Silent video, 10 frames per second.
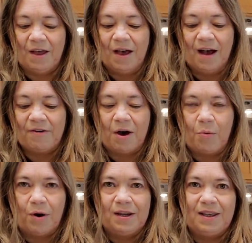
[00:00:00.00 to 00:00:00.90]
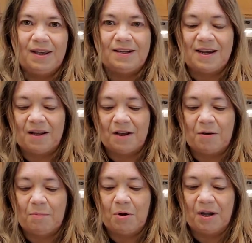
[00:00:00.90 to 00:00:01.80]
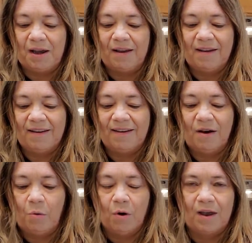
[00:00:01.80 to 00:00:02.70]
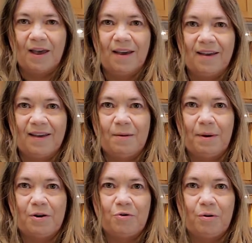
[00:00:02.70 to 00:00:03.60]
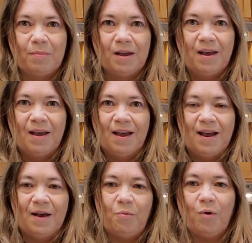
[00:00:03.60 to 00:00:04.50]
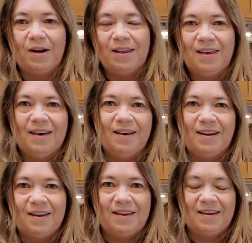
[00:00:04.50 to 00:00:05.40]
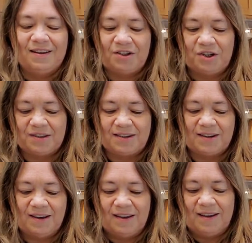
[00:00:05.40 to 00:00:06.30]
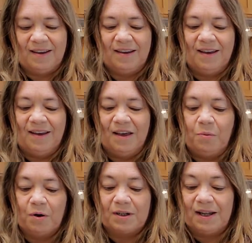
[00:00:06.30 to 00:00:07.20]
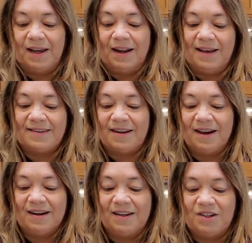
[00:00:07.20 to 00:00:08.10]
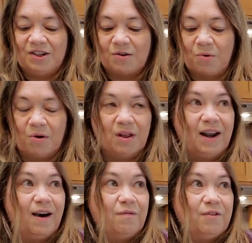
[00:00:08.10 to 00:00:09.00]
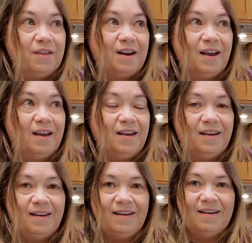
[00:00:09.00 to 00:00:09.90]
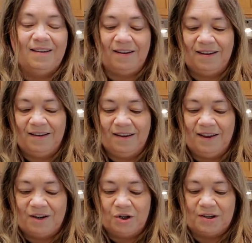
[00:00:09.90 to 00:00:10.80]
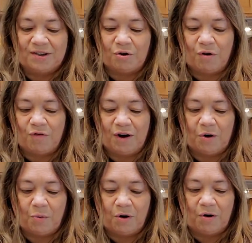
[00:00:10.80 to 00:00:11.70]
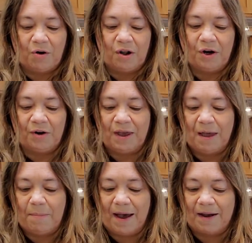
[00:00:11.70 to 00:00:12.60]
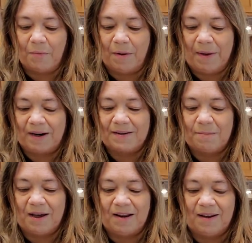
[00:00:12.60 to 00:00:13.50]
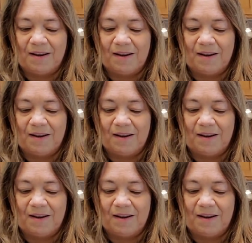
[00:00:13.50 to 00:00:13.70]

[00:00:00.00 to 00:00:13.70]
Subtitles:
I've got one kid telecommuting, working in the bedroom, and one kid is just, he worked late last night and he's just rolling out for the day. He took his girlfriend to work earlier and came back and went back to bed.